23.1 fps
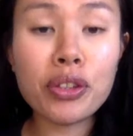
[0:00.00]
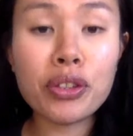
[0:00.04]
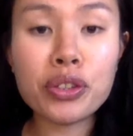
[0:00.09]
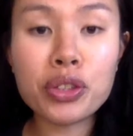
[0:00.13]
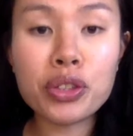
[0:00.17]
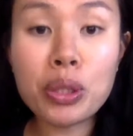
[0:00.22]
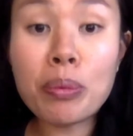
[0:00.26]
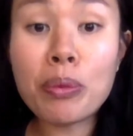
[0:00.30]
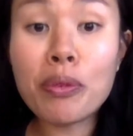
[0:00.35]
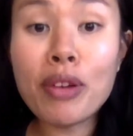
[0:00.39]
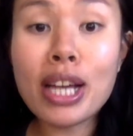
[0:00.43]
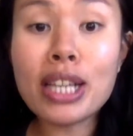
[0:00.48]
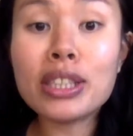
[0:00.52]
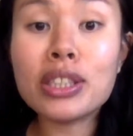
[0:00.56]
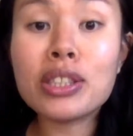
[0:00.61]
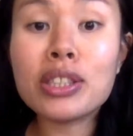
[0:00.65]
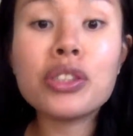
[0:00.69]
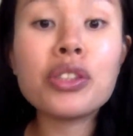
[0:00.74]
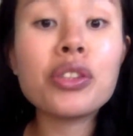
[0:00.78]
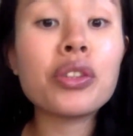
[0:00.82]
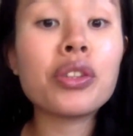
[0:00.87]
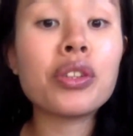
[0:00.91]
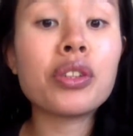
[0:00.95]
a supervisor,
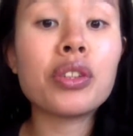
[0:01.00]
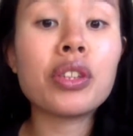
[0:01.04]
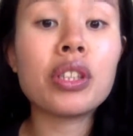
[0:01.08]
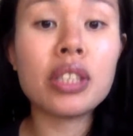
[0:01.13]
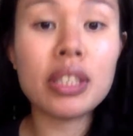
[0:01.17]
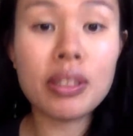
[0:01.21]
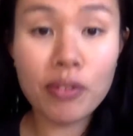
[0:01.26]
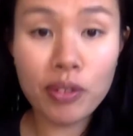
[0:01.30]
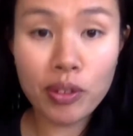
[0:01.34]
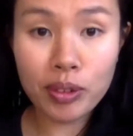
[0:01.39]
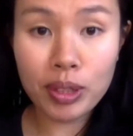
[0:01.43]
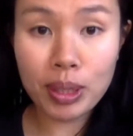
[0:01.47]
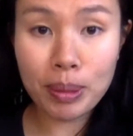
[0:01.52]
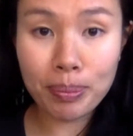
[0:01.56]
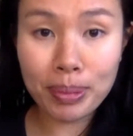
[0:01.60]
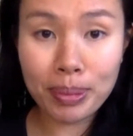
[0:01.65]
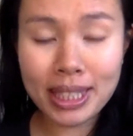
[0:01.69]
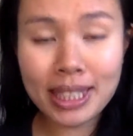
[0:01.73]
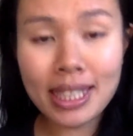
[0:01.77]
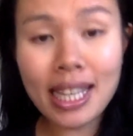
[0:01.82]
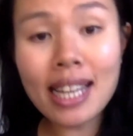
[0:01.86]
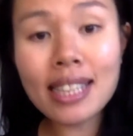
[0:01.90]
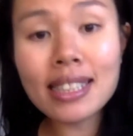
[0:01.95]
you're in
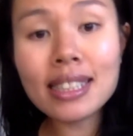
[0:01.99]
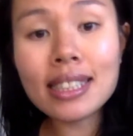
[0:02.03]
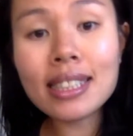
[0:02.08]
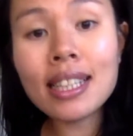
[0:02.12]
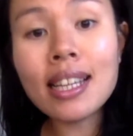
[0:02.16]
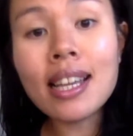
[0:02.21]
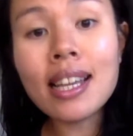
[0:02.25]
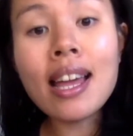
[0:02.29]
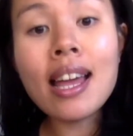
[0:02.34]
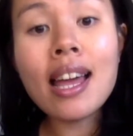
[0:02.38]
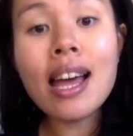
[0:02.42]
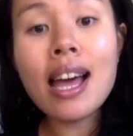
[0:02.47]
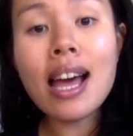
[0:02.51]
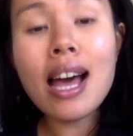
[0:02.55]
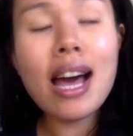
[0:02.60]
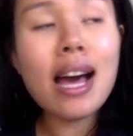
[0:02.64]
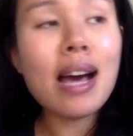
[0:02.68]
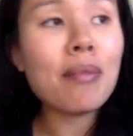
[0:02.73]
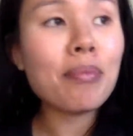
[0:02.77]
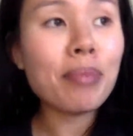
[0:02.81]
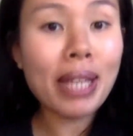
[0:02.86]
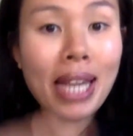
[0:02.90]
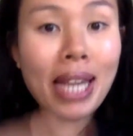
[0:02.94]
50%.
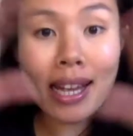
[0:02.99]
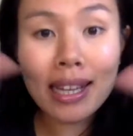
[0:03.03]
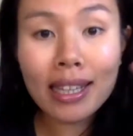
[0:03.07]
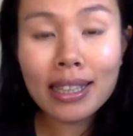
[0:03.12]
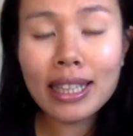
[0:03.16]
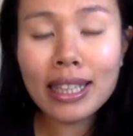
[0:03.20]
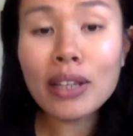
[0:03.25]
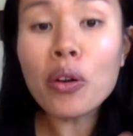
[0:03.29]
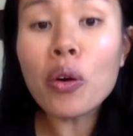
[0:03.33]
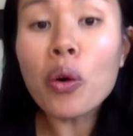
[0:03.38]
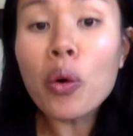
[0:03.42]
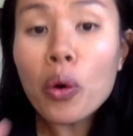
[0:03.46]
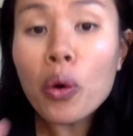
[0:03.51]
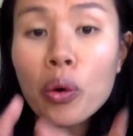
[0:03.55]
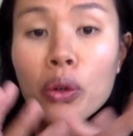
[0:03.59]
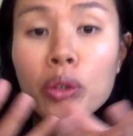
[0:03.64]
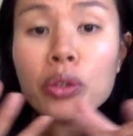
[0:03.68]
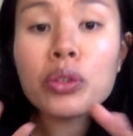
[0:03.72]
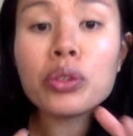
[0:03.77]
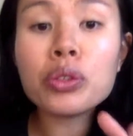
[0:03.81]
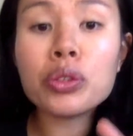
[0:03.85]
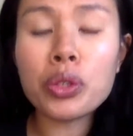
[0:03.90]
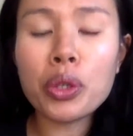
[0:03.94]
Calculate all
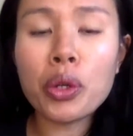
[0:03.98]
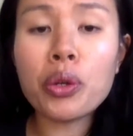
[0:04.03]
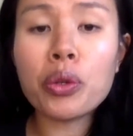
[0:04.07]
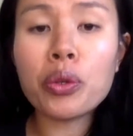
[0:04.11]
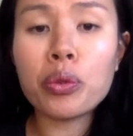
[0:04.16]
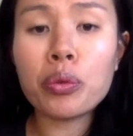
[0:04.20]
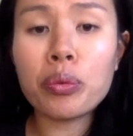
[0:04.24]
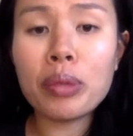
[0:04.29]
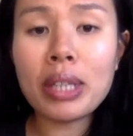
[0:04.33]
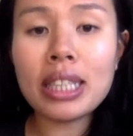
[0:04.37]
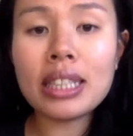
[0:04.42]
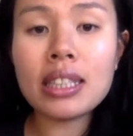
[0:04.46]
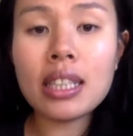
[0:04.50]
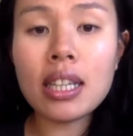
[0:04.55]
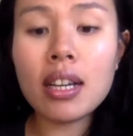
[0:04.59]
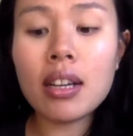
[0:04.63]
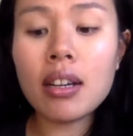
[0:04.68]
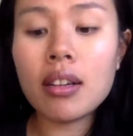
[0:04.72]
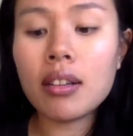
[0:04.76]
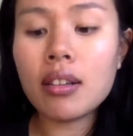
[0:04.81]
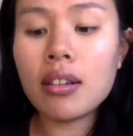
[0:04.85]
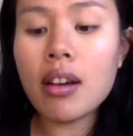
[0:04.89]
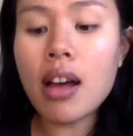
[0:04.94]
your total
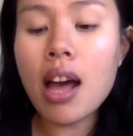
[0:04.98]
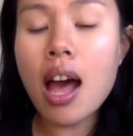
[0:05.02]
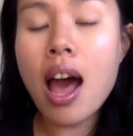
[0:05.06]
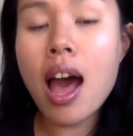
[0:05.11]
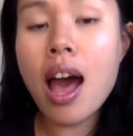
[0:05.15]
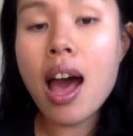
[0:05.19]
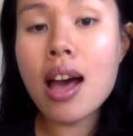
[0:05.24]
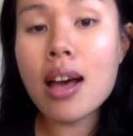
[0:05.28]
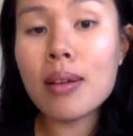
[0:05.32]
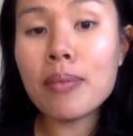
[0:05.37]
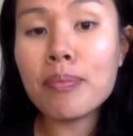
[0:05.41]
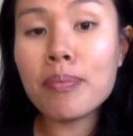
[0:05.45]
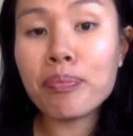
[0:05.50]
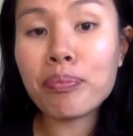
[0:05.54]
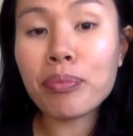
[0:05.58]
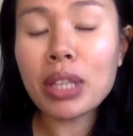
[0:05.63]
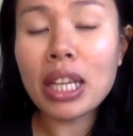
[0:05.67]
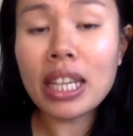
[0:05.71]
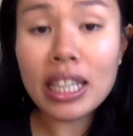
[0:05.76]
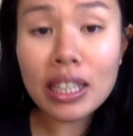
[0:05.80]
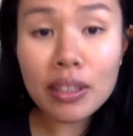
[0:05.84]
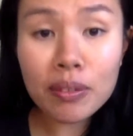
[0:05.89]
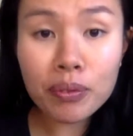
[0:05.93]
retail
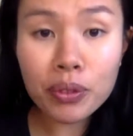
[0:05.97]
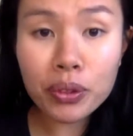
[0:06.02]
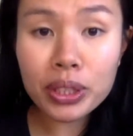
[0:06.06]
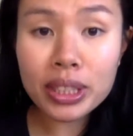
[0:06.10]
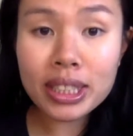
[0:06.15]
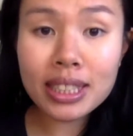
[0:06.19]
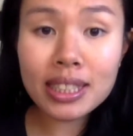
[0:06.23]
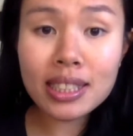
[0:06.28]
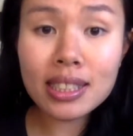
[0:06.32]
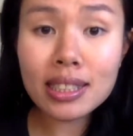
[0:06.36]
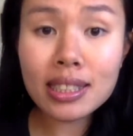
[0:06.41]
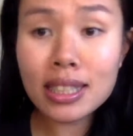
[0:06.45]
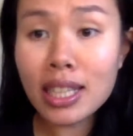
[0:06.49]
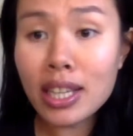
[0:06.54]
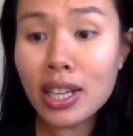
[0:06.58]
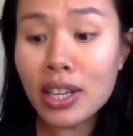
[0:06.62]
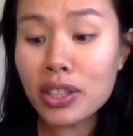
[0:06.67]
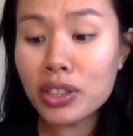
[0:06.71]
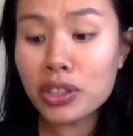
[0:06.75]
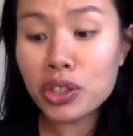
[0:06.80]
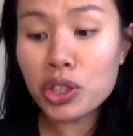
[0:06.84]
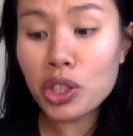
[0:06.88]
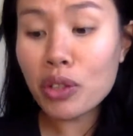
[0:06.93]
invoices.
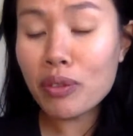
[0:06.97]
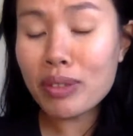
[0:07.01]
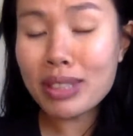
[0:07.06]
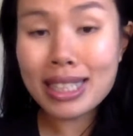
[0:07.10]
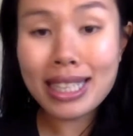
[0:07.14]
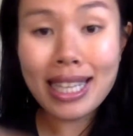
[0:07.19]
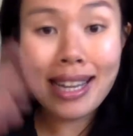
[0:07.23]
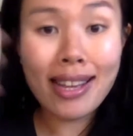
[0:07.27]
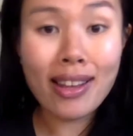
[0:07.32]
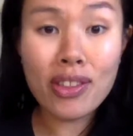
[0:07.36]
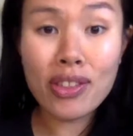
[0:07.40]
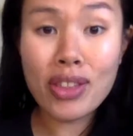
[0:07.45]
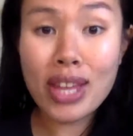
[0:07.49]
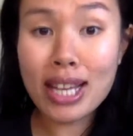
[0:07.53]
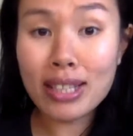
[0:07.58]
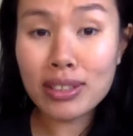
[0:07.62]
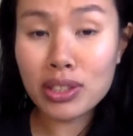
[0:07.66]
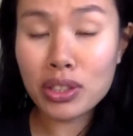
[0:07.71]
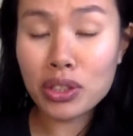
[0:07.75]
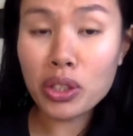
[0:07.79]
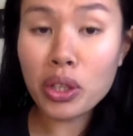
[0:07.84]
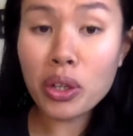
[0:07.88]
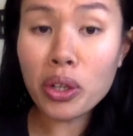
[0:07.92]
So if it's
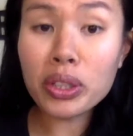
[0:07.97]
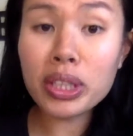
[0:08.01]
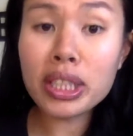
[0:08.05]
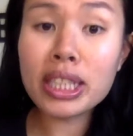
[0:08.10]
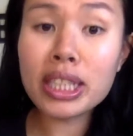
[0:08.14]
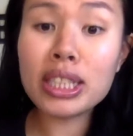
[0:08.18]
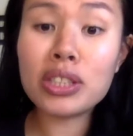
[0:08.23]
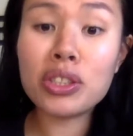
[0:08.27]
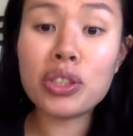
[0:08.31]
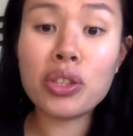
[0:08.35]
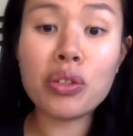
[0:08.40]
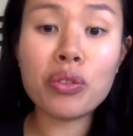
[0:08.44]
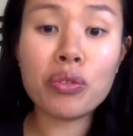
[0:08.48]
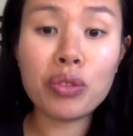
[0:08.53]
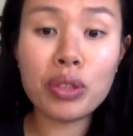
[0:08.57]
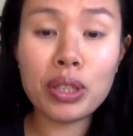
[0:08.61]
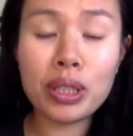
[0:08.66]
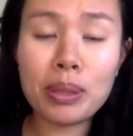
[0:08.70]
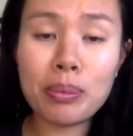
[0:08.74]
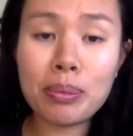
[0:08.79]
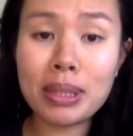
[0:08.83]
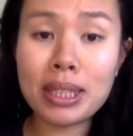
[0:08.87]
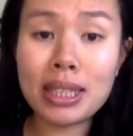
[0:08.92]
$1,000, you're in
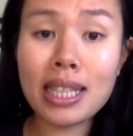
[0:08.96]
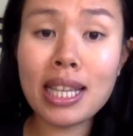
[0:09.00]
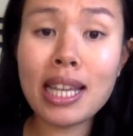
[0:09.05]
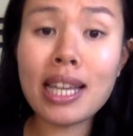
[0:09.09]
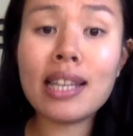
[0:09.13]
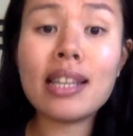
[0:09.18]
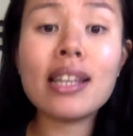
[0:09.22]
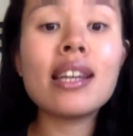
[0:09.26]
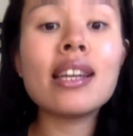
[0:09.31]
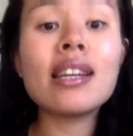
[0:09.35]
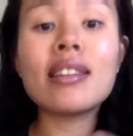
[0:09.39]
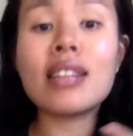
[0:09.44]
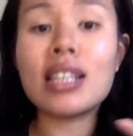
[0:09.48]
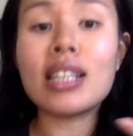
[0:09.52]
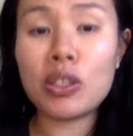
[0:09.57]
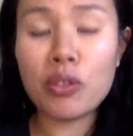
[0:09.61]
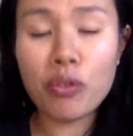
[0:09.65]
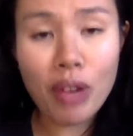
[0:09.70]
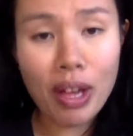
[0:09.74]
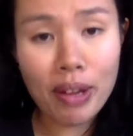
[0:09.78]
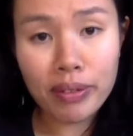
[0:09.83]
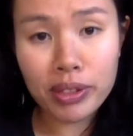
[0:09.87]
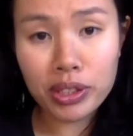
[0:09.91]
50%. That's
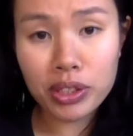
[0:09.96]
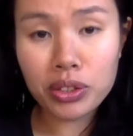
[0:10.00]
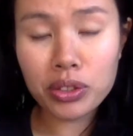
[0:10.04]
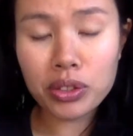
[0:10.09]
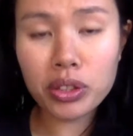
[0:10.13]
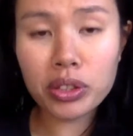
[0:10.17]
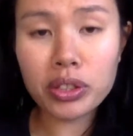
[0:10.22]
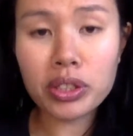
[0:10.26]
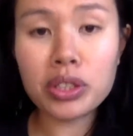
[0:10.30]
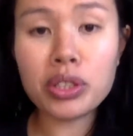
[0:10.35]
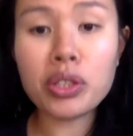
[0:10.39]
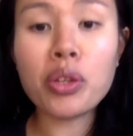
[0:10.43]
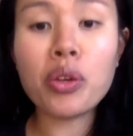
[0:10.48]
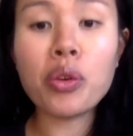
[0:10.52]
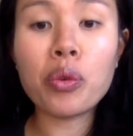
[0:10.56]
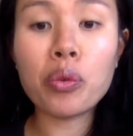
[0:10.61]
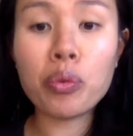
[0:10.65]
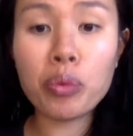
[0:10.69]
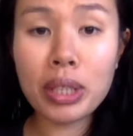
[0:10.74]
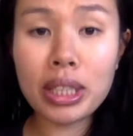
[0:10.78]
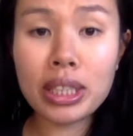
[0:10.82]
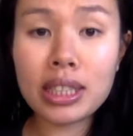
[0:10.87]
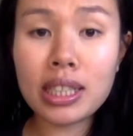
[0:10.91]
$500
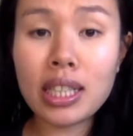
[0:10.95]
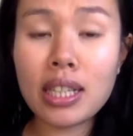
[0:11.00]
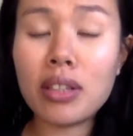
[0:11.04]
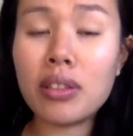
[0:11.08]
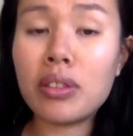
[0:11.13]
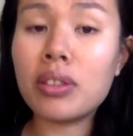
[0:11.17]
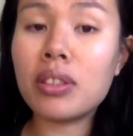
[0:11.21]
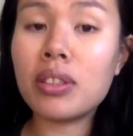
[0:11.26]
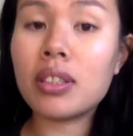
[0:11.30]
retail